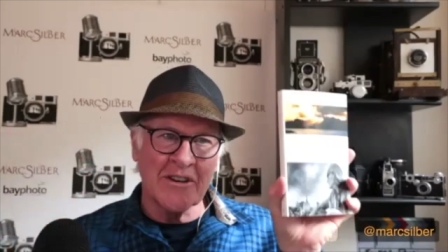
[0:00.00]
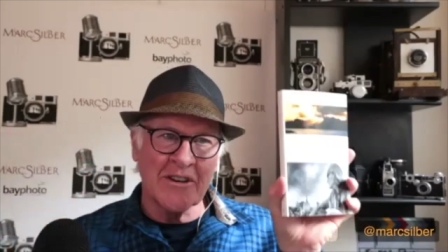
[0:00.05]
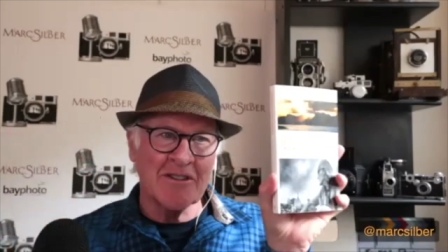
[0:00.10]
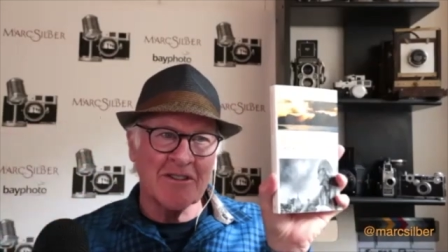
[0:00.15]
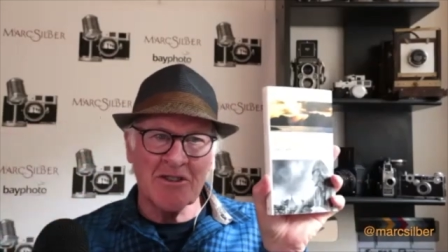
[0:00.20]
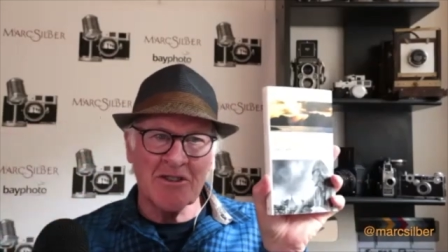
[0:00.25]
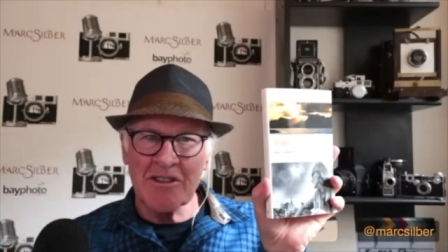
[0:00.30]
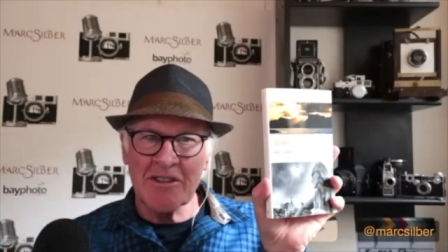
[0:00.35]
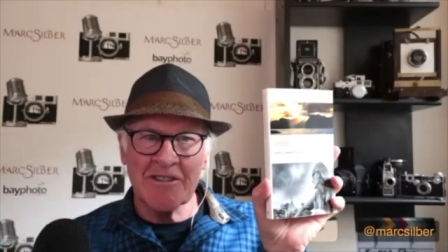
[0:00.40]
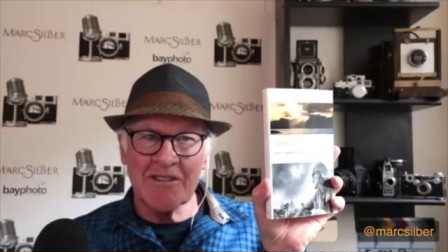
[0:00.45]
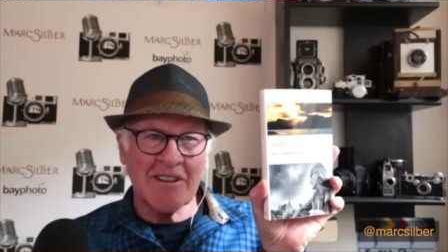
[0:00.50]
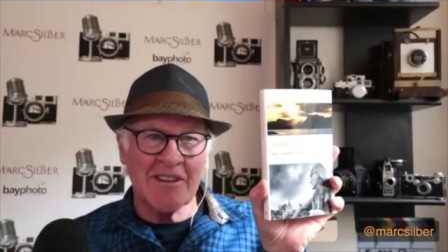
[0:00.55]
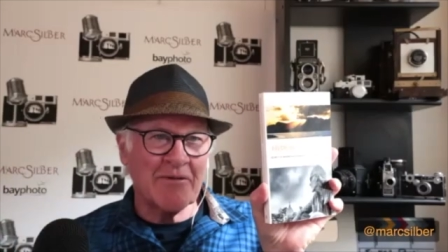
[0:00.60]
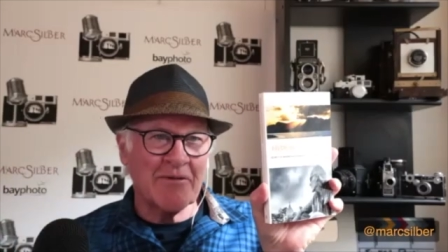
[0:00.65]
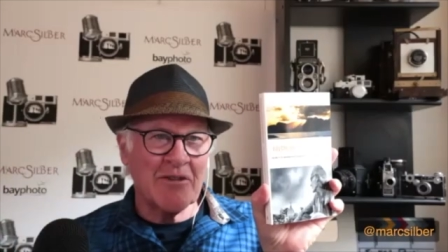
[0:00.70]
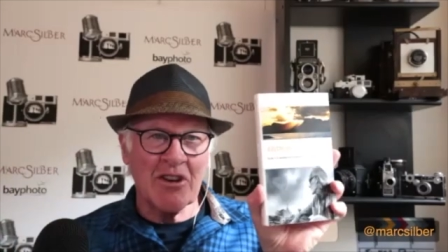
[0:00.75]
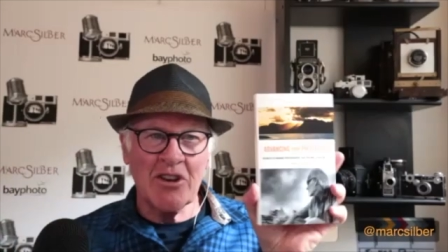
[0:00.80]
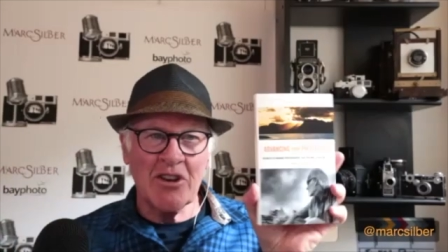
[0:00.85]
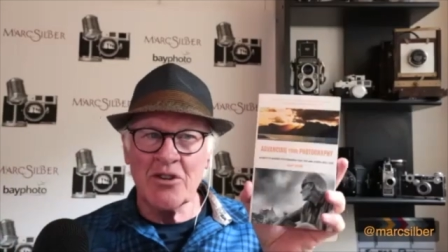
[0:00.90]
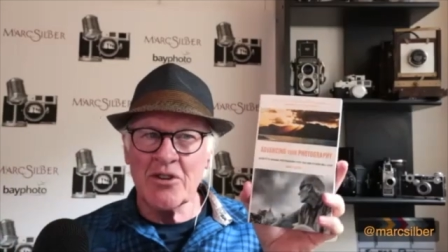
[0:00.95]
because the
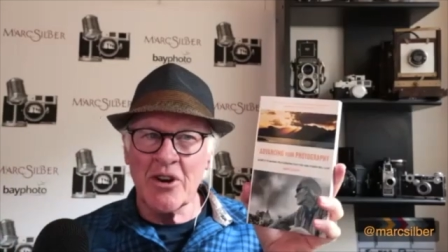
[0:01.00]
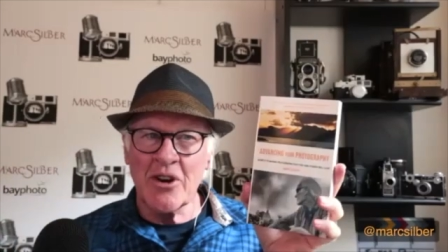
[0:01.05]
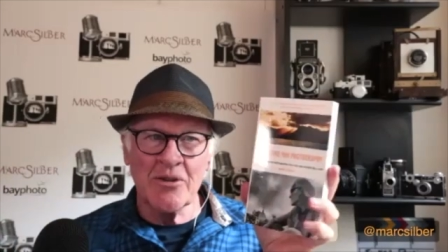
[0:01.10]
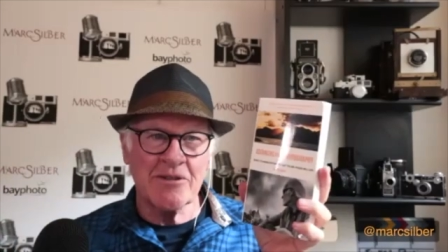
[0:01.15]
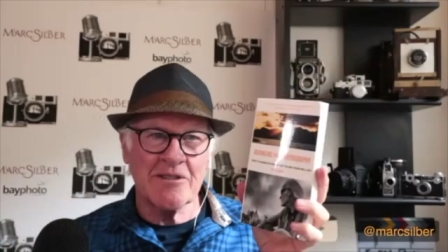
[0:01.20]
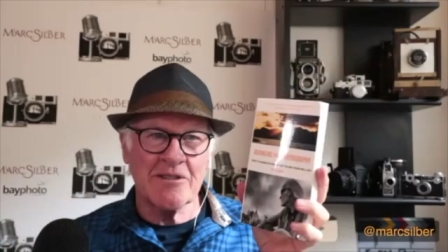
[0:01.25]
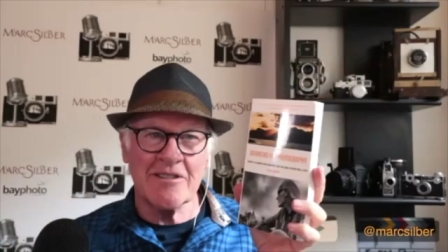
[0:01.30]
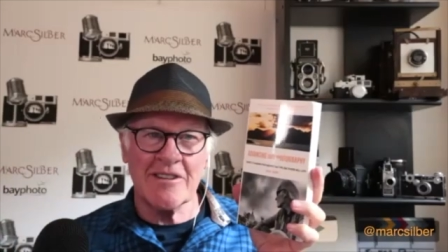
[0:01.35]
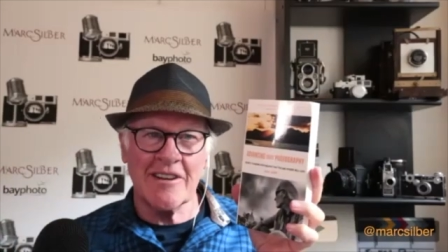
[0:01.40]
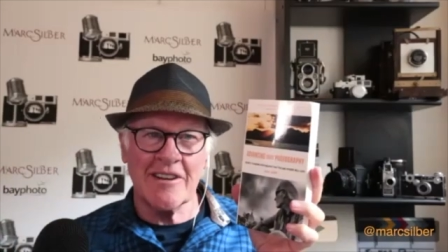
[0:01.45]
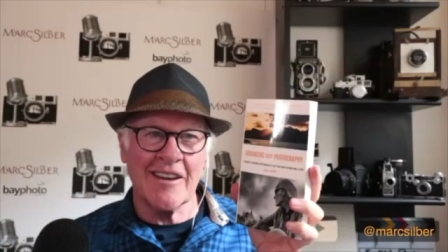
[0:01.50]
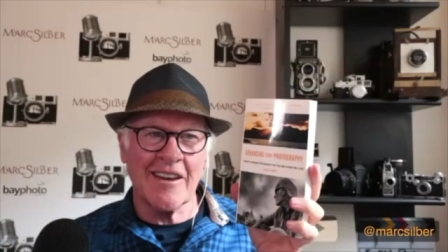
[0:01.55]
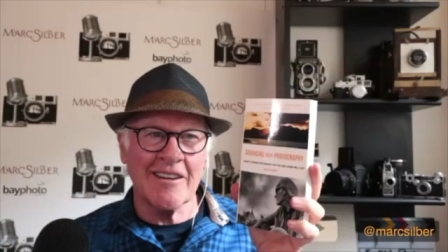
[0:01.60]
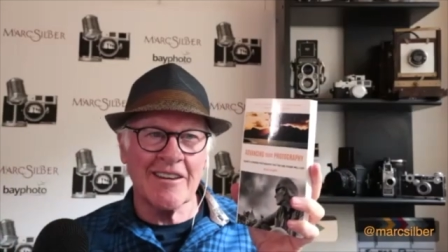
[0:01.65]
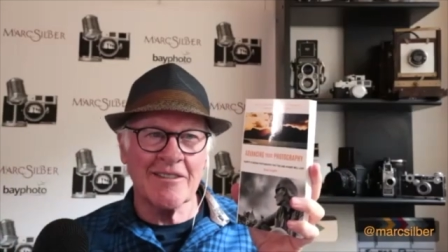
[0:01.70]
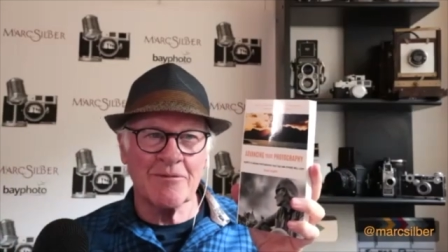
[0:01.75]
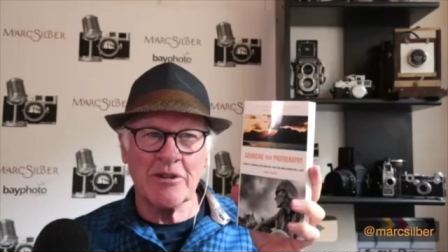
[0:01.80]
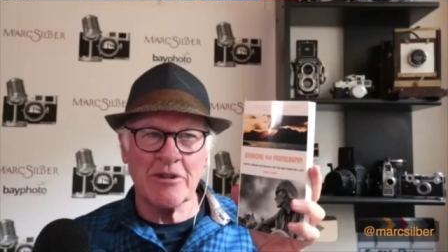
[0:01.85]
stuff that you don't see